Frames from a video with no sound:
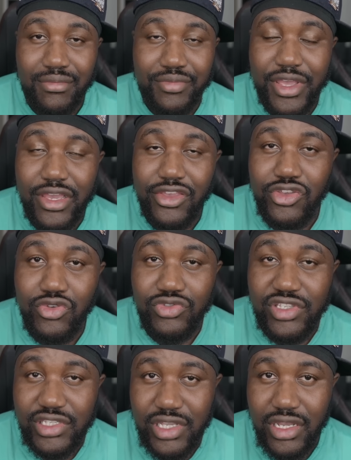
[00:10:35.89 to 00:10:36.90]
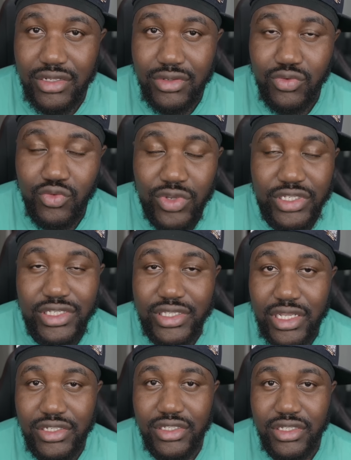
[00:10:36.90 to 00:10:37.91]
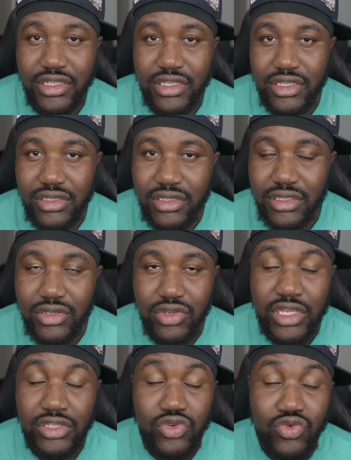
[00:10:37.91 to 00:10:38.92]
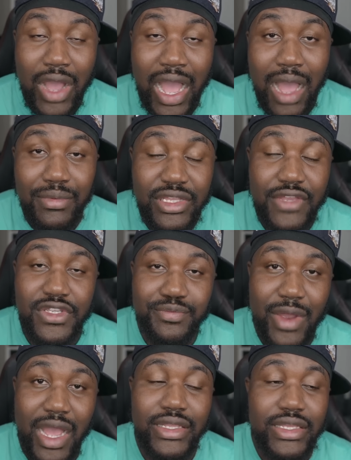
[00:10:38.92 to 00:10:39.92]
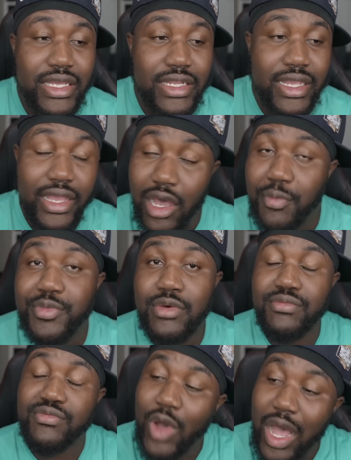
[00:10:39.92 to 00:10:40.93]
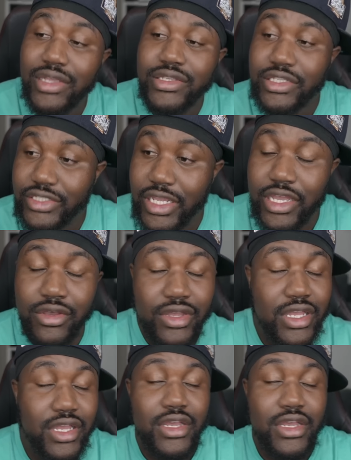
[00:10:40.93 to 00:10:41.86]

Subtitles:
Big U's son, which essentially is who I believe is probably going to help him while he's in jail,